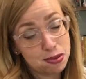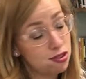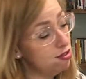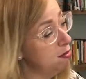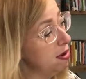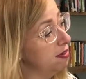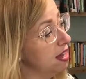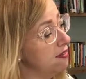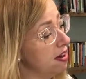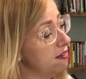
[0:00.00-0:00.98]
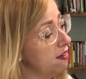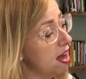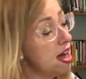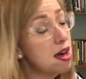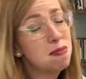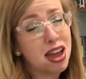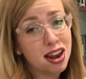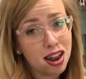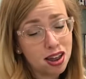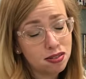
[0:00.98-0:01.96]
So this will be really fun for him,
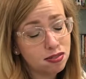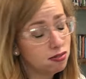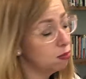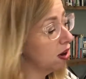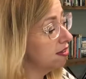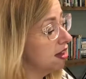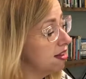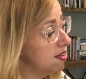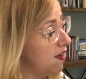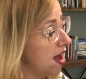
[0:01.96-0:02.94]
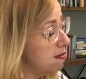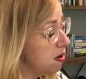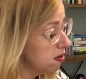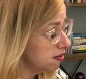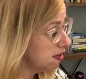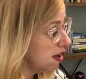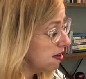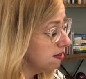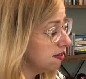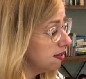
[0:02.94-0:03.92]
and it works on his fine motor
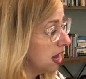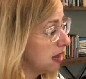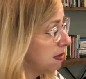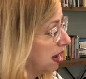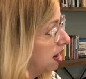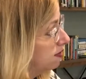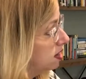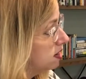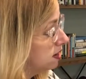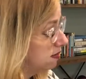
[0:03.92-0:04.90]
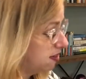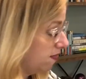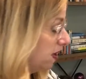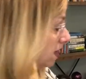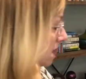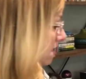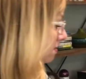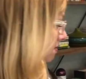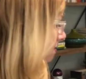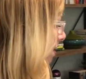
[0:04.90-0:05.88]
skills. He's getting big enough to do stuff like this.
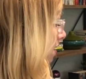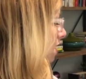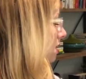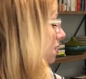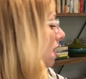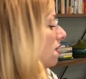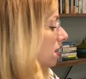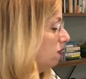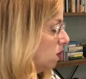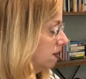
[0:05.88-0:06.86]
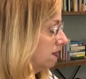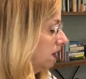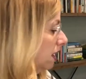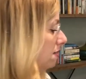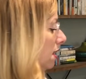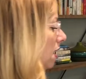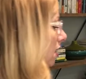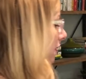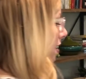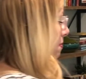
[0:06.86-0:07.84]
And then of course the classic
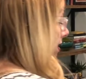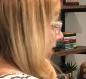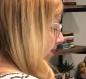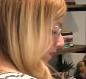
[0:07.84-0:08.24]
coloring book.